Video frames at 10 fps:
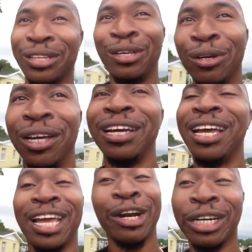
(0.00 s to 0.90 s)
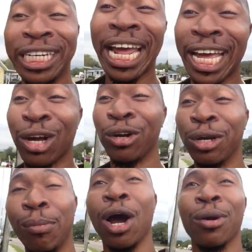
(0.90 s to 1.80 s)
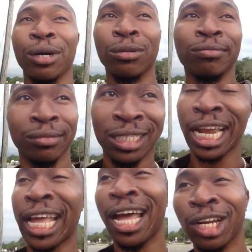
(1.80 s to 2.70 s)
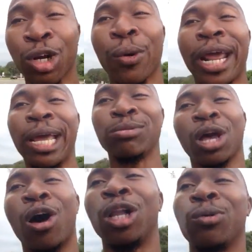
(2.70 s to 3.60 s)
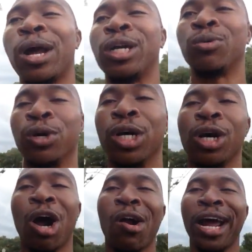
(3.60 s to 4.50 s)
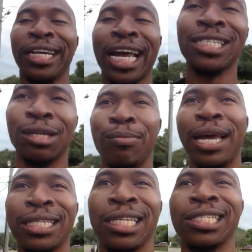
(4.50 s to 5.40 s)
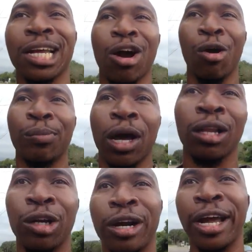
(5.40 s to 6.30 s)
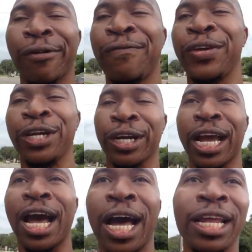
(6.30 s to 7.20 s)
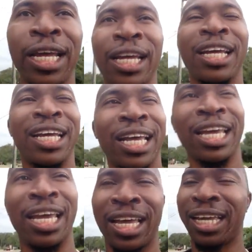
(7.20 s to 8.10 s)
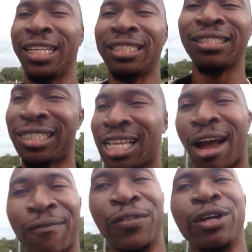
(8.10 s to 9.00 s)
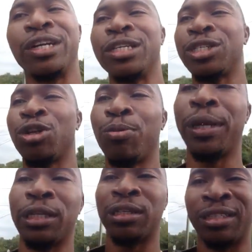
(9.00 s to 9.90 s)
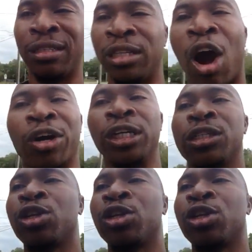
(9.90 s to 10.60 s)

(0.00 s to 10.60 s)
You here today, going tomorrow. Check out the graves all around the world. All right, that's the message. I hope y'all learn how to fear God and stop fearing this stupid darkness.